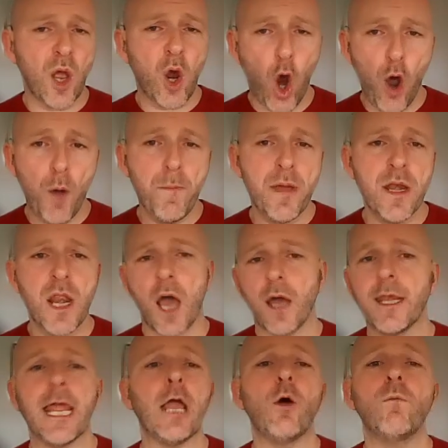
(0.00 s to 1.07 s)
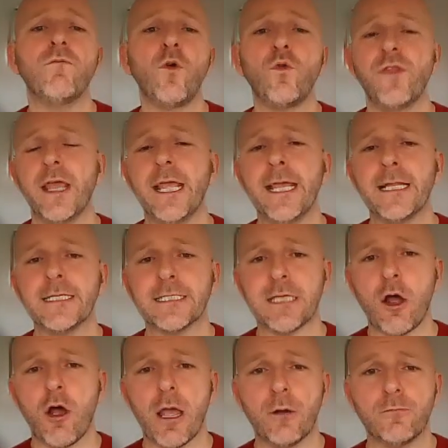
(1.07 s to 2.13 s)
common unhelpful thinking
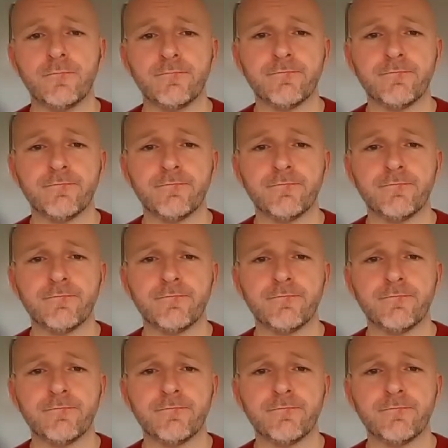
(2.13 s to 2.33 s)
style.